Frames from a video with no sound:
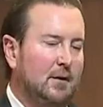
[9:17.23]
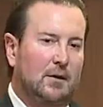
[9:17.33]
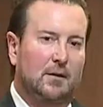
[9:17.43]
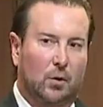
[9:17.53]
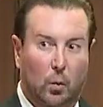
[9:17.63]

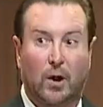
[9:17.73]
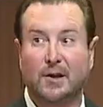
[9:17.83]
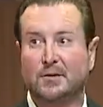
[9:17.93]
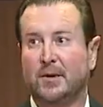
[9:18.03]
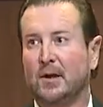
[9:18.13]
The old
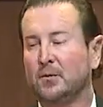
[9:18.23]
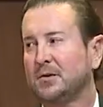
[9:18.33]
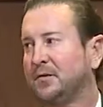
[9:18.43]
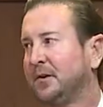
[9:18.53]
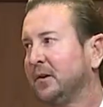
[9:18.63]
wise man was
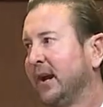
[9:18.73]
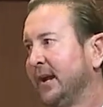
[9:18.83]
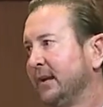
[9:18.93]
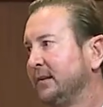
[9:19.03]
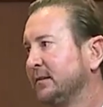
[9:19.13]
Phil
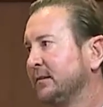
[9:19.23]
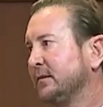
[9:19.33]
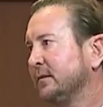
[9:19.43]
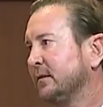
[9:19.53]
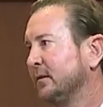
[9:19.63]
Hayes,
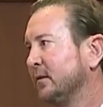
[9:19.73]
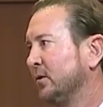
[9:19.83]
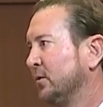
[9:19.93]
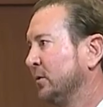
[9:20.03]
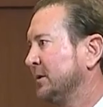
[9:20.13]

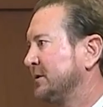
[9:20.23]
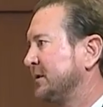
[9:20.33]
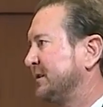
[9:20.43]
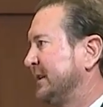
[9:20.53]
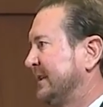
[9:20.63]
who was a
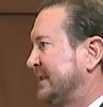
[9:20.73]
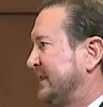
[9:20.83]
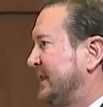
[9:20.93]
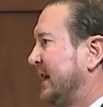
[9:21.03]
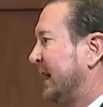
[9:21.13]

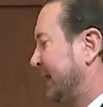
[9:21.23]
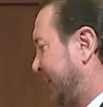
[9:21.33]
CNC guy